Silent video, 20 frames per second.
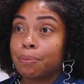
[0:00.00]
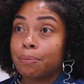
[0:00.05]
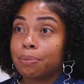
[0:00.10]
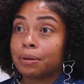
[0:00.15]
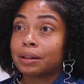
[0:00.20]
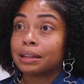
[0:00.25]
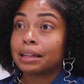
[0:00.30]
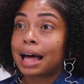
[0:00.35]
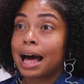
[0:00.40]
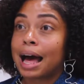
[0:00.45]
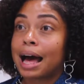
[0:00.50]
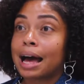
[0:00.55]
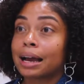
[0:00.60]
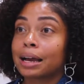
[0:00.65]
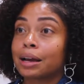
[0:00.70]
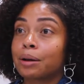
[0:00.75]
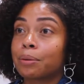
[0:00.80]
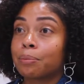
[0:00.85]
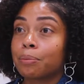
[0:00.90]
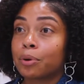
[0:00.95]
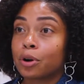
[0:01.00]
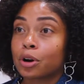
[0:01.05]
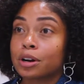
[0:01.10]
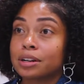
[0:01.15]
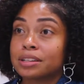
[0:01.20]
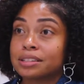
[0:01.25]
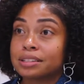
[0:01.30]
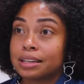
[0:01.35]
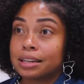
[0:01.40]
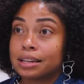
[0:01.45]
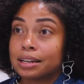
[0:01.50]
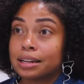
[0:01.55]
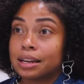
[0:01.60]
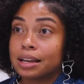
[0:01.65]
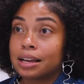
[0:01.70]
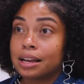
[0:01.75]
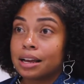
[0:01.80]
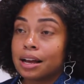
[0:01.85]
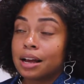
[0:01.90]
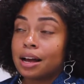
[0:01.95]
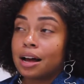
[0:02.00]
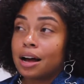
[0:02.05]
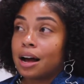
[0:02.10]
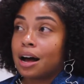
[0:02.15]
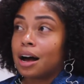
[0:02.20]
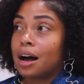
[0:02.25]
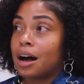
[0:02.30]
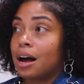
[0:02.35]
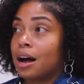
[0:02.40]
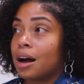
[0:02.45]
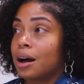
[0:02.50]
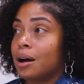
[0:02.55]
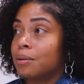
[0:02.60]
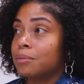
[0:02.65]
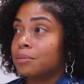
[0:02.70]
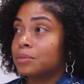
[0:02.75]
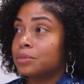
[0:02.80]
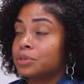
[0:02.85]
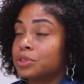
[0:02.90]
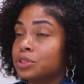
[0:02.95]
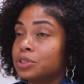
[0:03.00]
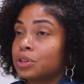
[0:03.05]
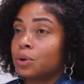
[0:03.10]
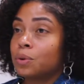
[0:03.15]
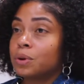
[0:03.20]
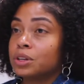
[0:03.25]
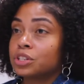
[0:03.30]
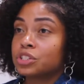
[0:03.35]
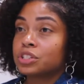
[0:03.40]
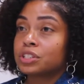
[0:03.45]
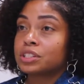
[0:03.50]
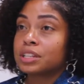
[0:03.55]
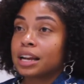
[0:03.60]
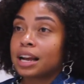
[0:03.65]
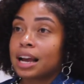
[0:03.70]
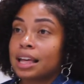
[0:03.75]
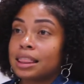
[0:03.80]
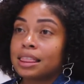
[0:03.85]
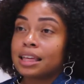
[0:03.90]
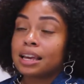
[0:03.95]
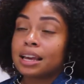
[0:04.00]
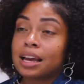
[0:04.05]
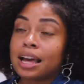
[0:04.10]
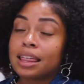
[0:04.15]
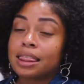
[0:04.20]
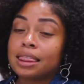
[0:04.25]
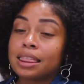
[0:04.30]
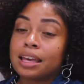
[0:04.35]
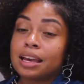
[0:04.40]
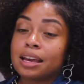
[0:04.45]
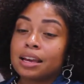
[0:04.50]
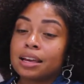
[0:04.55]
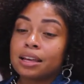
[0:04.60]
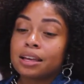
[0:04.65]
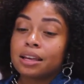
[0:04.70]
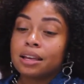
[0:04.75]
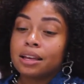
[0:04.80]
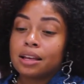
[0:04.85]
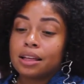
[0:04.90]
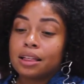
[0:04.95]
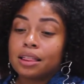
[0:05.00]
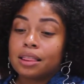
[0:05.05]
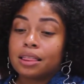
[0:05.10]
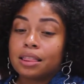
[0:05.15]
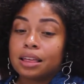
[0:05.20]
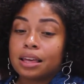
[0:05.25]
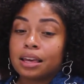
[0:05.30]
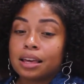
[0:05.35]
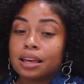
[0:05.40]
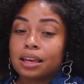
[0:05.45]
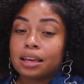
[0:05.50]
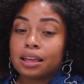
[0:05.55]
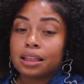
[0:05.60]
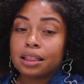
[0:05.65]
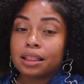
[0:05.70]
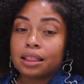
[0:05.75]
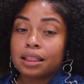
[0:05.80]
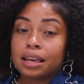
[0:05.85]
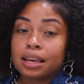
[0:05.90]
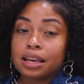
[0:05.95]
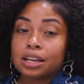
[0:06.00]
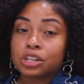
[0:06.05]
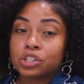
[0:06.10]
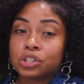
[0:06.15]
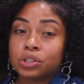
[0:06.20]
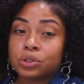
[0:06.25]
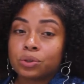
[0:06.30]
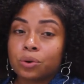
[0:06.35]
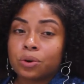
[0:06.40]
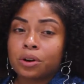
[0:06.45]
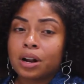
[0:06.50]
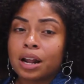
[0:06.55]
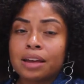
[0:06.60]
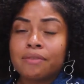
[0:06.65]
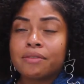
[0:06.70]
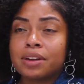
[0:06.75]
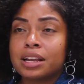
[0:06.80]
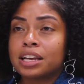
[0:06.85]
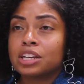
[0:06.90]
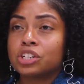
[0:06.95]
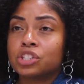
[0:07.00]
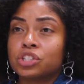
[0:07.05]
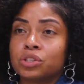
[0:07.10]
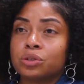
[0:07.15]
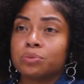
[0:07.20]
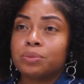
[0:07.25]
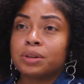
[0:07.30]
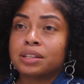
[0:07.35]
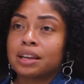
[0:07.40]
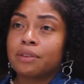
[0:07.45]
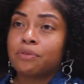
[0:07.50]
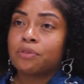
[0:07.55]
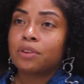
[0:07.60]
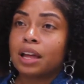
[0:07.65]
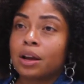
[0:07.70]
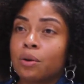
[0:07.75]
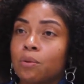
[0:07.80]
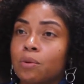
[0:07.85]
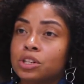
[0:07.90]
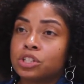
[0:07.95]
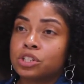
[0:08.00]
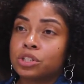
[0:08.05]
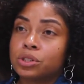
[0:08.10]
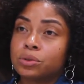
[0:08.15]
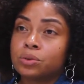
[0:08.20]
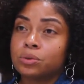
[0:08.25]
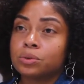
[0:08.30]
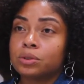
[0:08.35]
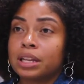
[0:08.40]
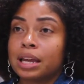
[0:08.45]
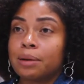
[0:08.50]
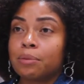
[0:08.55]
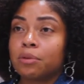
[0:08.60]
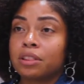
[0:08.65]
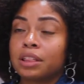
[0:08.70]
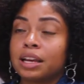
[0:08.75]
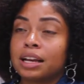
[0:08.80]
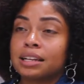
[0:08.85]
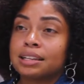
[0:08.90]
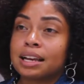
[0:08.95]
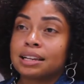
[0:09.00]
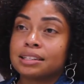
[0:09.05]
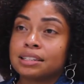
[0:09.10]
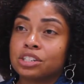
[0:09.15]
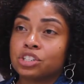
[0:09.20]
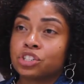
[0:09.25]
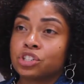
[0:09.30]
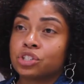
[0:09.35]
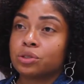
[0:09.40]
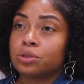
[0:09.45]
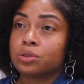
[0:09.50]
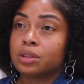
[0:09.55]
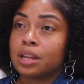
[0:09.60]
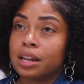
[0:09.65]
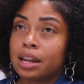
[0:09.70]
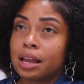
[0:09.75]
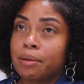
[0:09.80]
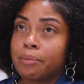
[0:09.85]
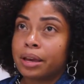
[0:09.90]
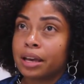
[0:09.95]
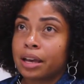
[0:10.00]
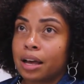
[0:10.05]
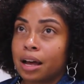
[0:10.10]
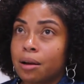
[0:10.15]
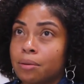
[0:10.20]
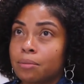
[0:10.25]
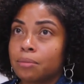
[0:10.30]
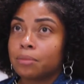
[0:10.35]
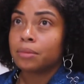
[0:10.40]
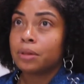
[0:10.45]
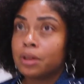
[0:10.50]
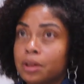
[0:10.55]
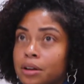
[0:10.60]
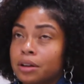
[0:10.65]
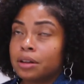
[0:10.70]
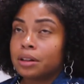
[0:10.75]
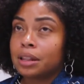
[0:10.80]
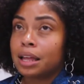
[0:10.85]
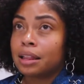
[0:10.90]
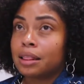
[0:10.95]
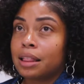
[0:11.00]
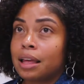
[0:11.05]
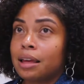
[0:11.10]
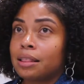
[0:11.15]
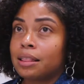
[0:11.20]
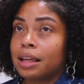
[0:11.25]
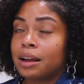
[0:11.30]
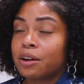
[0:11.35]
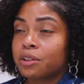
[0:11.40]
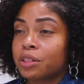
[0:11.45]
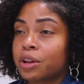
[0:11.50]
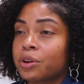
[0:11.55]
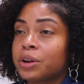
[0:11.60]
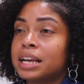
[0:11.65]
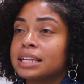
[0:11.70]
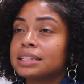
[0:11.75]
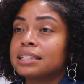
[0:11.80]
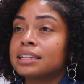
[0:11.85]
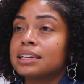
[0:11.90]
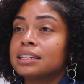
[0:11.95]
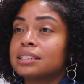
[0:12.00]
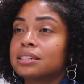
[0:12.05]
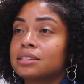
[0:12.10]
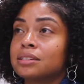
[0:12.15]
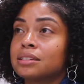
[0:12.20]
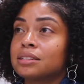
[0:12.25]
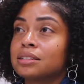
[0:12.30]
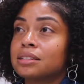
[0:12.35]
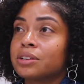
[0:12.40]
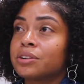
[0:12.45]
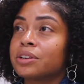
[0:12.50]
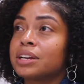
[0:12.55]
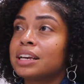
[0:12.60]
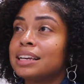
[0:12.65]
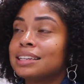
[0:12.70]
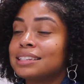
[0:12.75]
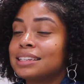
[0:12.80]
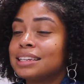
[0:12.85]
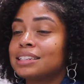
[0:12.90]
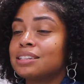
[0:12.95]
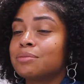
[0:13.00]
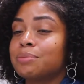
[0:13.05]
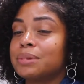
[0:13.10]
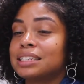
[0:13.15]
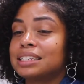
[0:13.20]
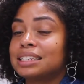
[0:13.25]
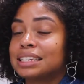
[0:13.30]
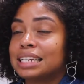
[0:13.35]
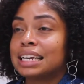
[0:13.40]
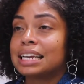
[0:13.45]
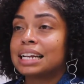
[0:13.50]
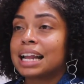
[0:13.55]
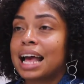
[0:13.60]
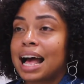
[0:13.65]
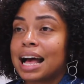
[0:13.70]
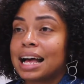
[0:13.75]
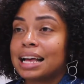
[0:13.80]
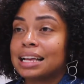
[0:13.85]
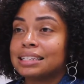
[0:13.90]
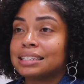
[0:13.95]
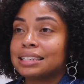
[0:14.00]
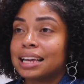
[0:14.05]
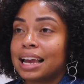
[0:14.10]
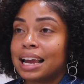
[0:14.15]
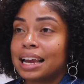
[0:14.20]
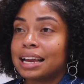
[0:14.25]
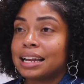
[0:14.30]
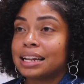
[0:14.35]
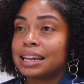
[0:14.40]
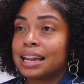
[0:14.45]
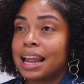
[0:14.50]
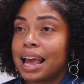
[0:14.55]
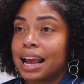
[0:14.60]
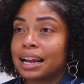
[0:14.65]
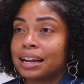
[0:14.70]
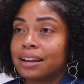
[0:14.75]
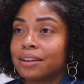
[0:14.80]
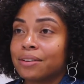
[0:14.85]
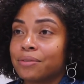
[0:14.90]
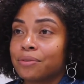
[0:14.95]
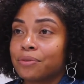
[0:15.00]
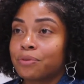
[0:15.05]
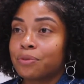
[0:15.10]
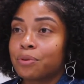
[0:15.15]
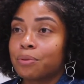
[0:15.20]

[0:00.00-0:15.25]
Black person." So it's just like, I think the issue, or not even an issue, because I feel like once you label things as issue, then they become, they're easy to be seen as a negative